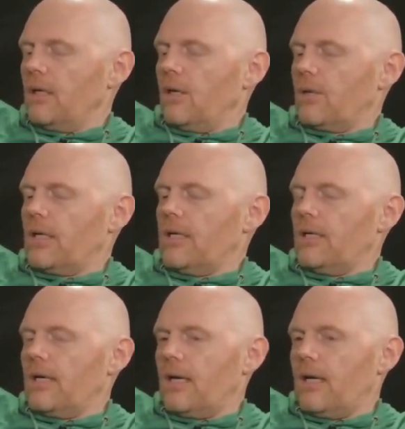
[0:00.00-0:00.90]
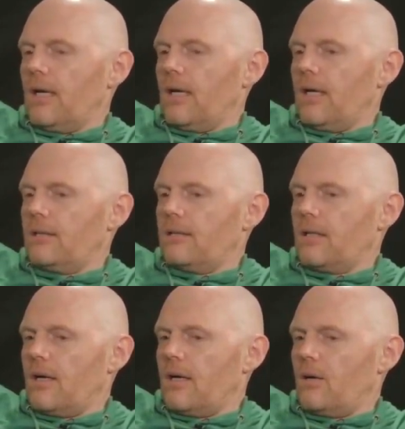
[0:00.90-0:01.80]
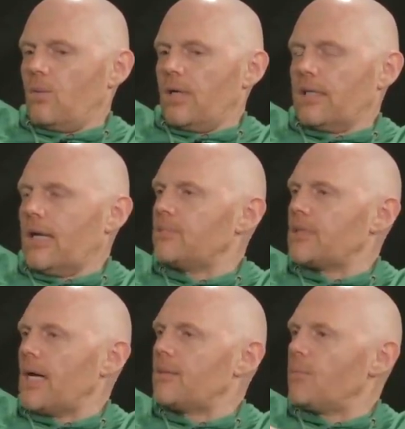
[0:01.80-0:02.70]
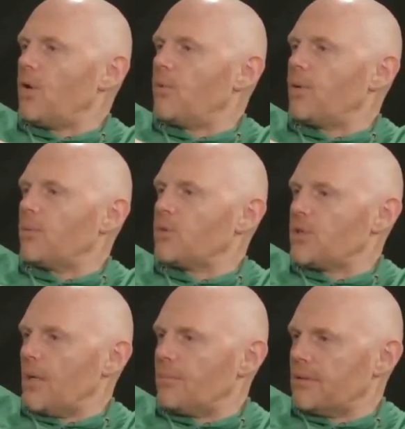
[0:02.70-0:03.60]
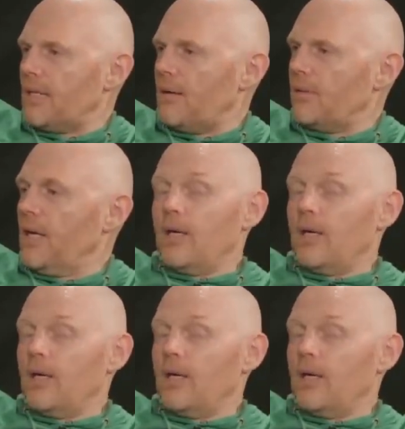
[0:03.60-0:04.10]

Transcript: Okay, and when it came time that Paul Brown was stepping down,